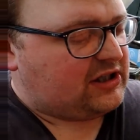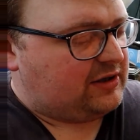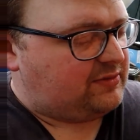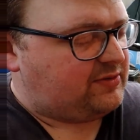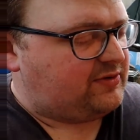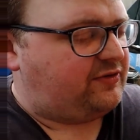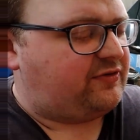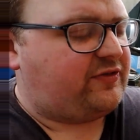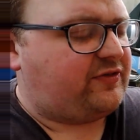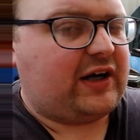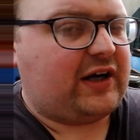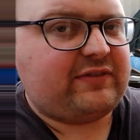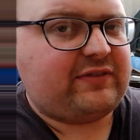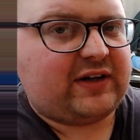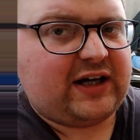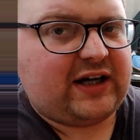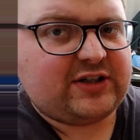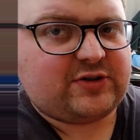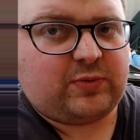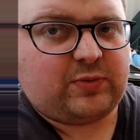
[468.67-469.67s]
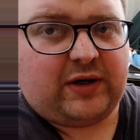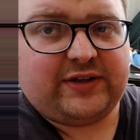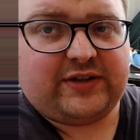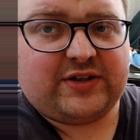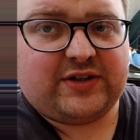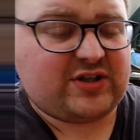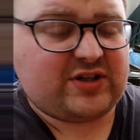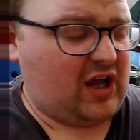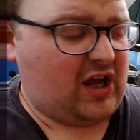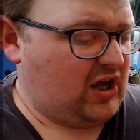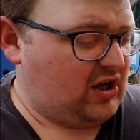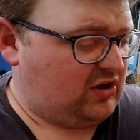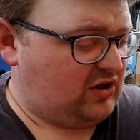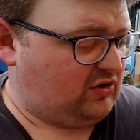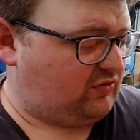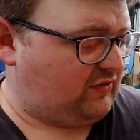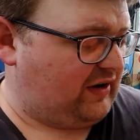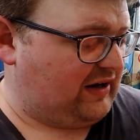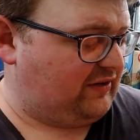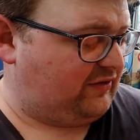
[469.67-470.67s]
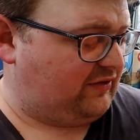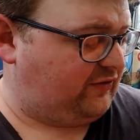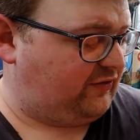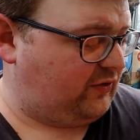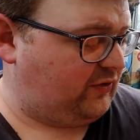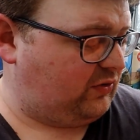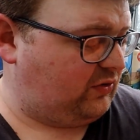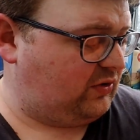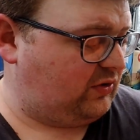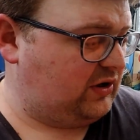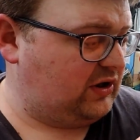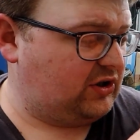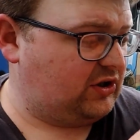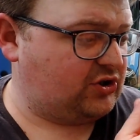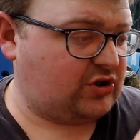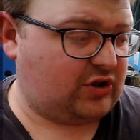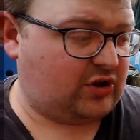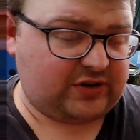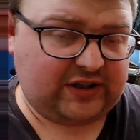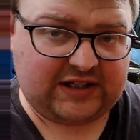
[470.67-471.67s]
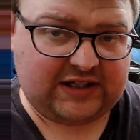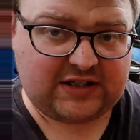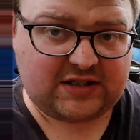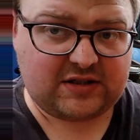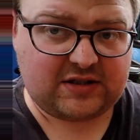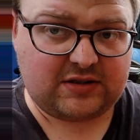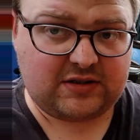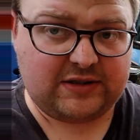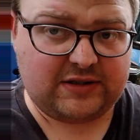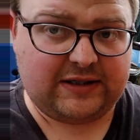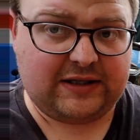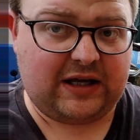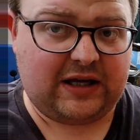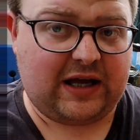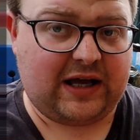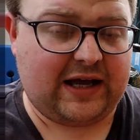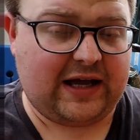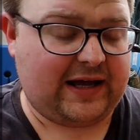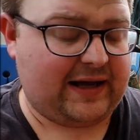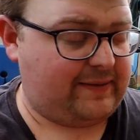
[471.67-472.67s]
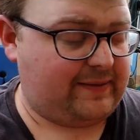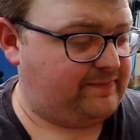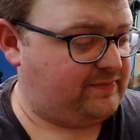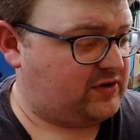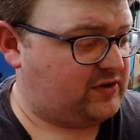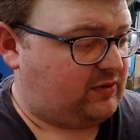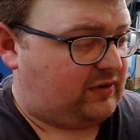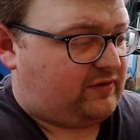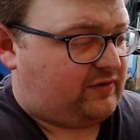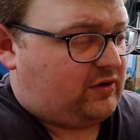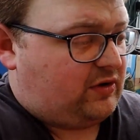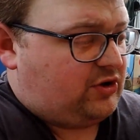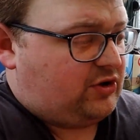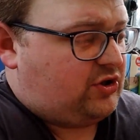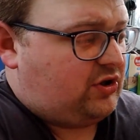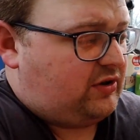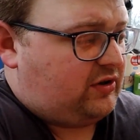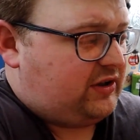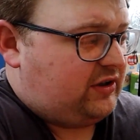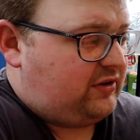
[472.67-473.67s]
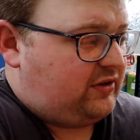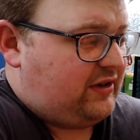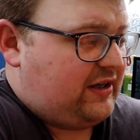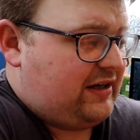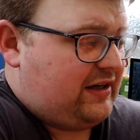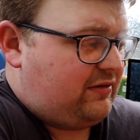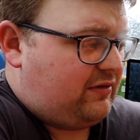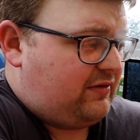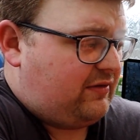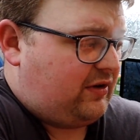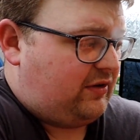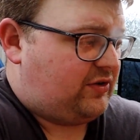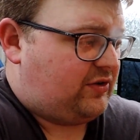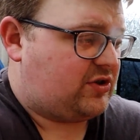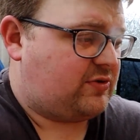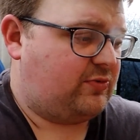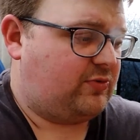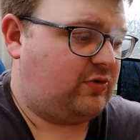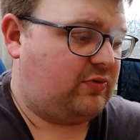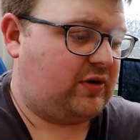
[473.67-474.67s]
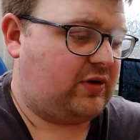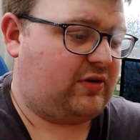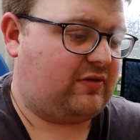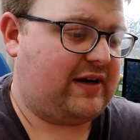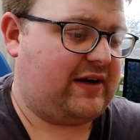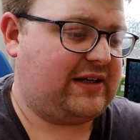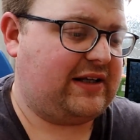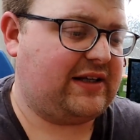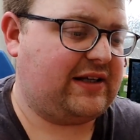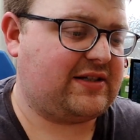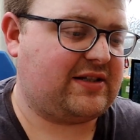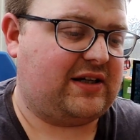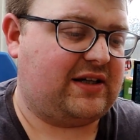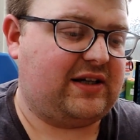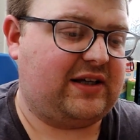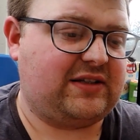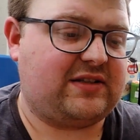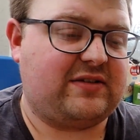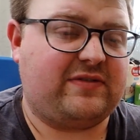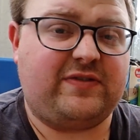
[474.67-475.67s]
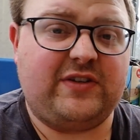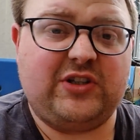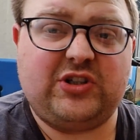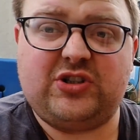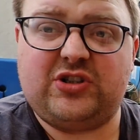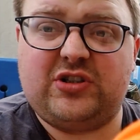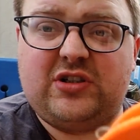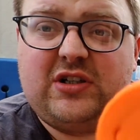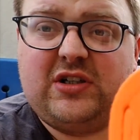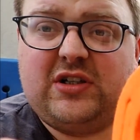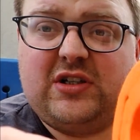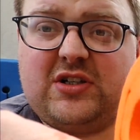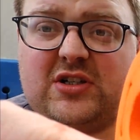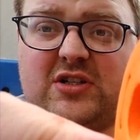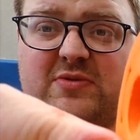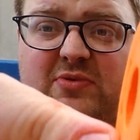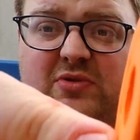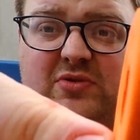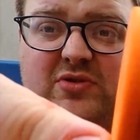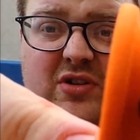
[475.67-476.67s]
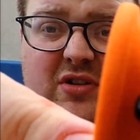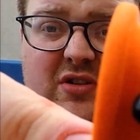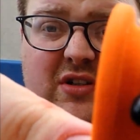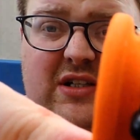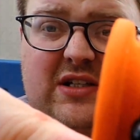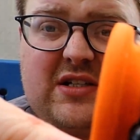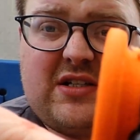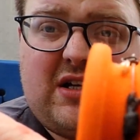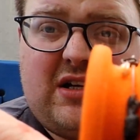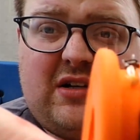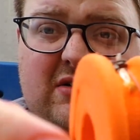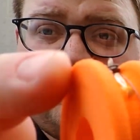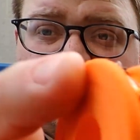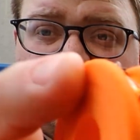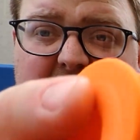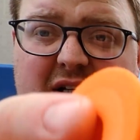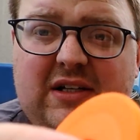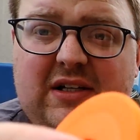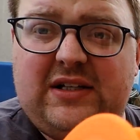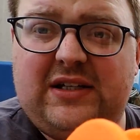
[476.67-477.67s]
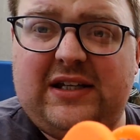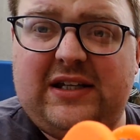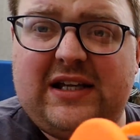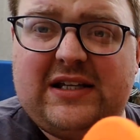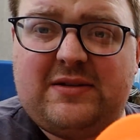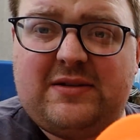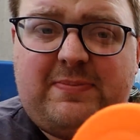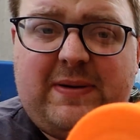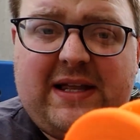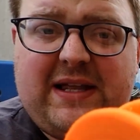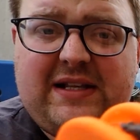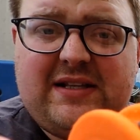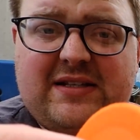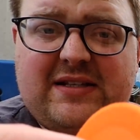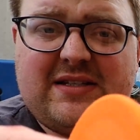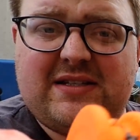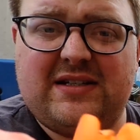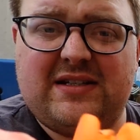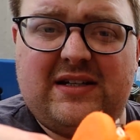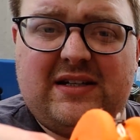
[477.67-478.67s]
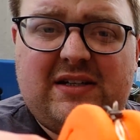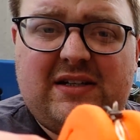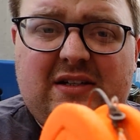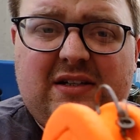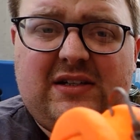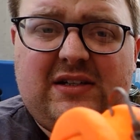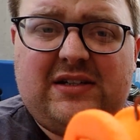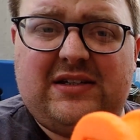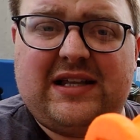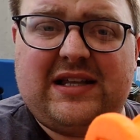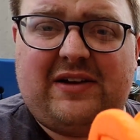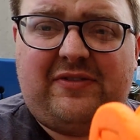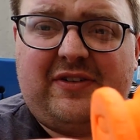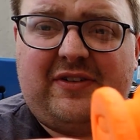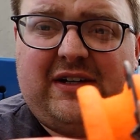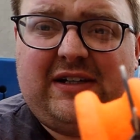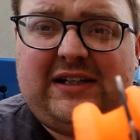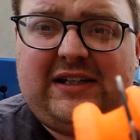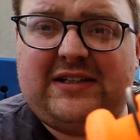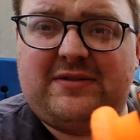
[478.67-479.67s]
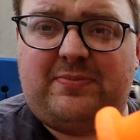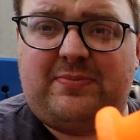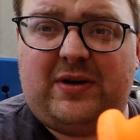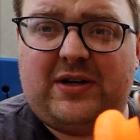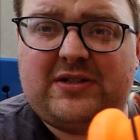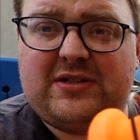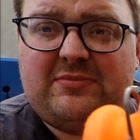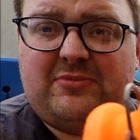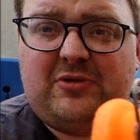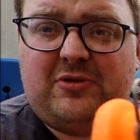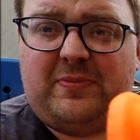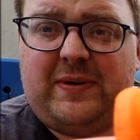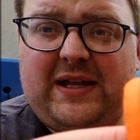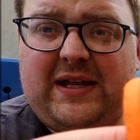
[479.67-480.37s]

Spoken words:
comes with 5 large winders, great for choddies. So I've got a choddy on here on the small one already, because I like to fish small choddies. So you get the pins. Definitely need to buy some more